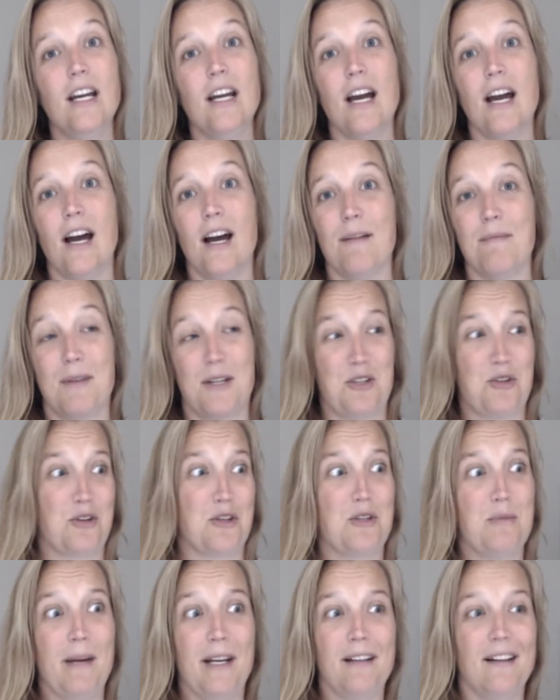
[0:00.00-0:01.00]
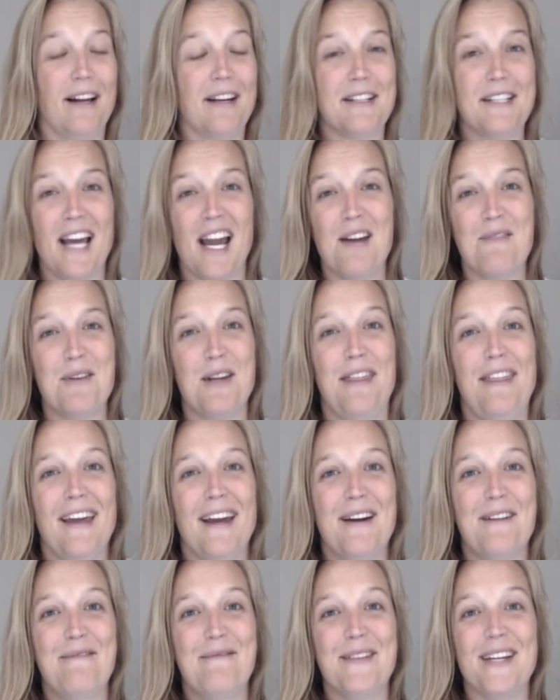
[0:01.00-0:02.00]
because you're going to spend a lot of time with
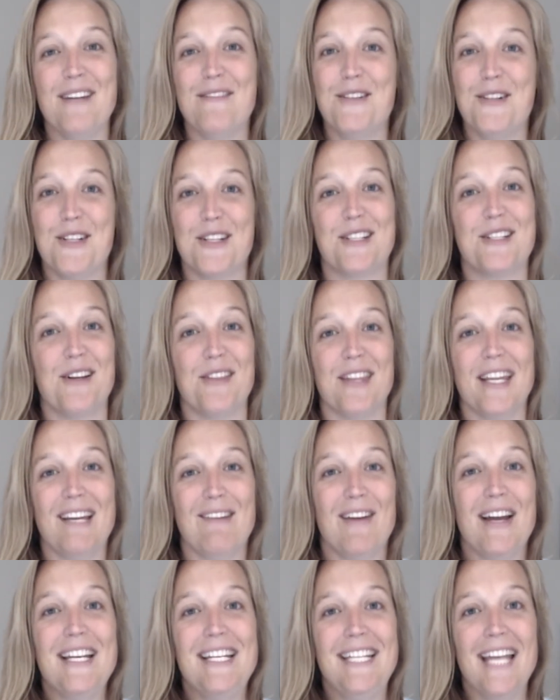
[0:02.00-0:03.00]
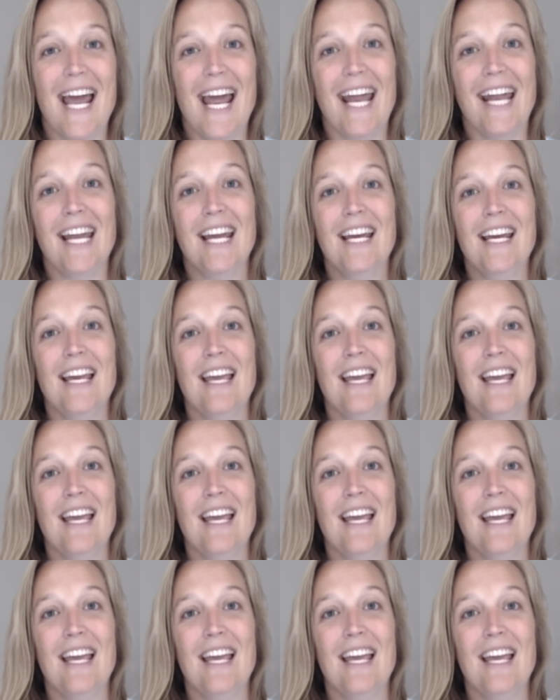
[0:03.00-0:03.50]
them, even just on the event day,